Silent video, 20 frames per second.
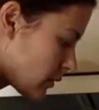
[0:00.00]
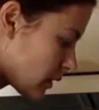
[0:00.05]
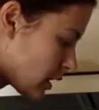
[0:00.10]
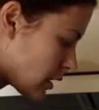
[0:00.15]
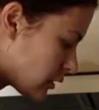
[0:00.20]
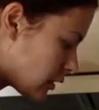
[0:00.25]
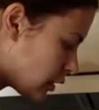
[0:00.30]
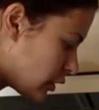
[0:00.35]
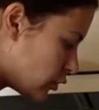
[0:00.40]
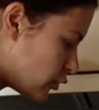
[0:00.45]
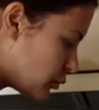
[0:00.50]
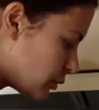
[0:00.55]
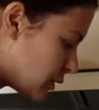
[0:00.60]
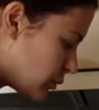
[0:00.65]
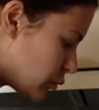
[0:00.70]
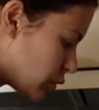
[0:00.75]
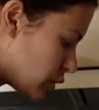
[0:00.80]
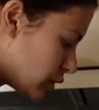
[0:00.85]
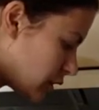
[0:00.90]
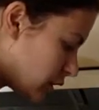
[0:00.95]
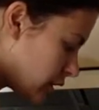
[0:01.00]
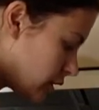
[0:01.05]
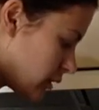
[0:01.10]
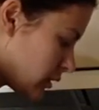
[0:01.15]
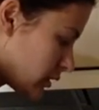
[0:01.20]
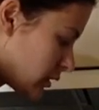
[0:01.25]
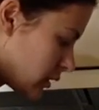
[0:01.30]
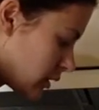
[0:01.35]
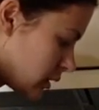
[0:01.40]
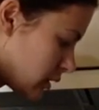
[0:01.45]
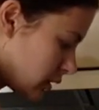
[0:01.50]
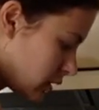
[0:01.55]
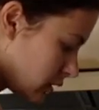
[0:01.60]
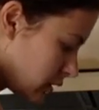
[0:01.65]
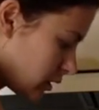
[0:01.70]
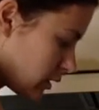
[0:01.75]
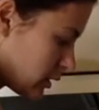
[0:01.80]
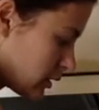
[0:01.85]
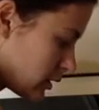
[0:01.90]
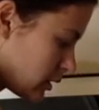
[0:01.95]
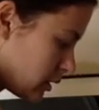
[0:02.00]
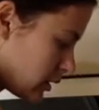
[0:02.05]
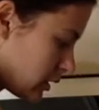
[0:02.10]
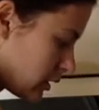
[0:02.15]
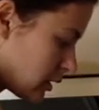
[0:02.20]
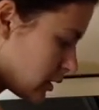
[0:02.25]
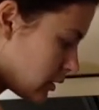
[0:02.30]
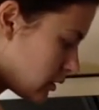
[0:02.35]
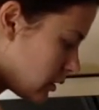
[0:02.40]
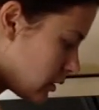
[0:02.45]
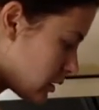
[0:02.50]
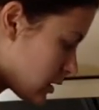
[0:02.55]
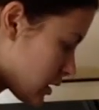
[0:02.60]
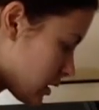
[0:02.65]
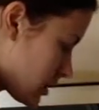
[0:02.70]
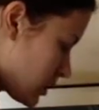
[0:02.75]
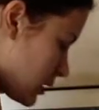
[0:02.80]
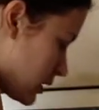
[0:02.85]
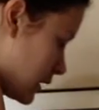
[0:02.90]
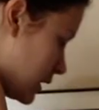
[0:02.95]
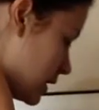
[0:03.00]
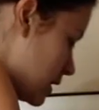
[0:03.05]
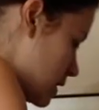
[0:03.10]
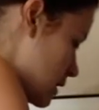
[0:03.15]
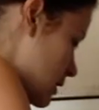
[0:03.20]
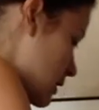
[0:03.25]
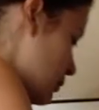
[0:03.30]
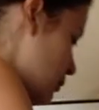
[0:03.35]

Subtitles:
the human body and cleans the